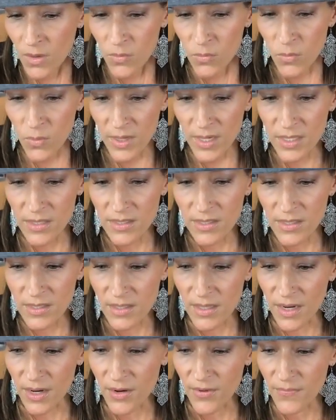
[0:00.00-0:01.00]
what else is
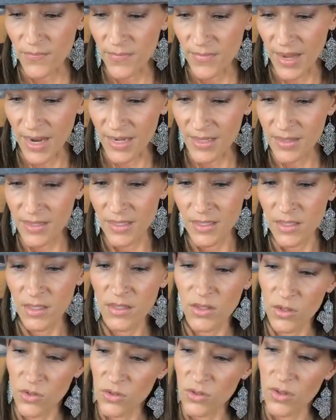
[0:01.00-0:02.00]
there? I think that
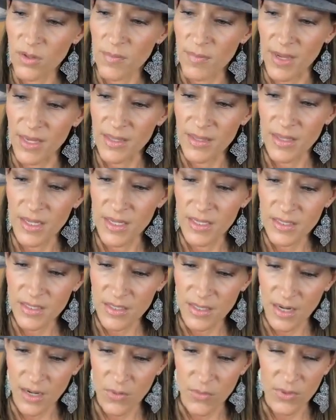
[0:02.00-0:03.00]
those are the main things
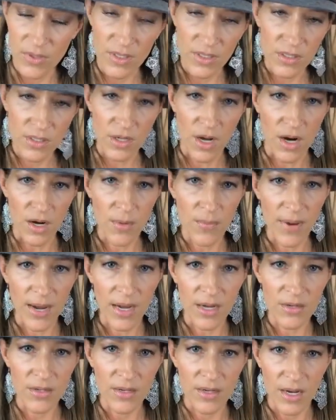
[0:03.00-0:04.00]
that I wanted to talk
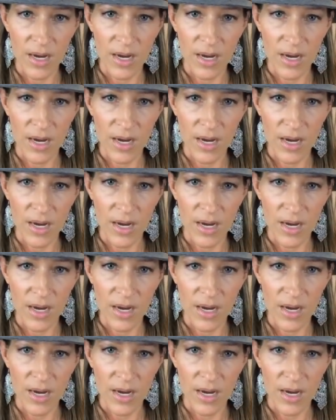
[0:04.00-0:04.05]
about.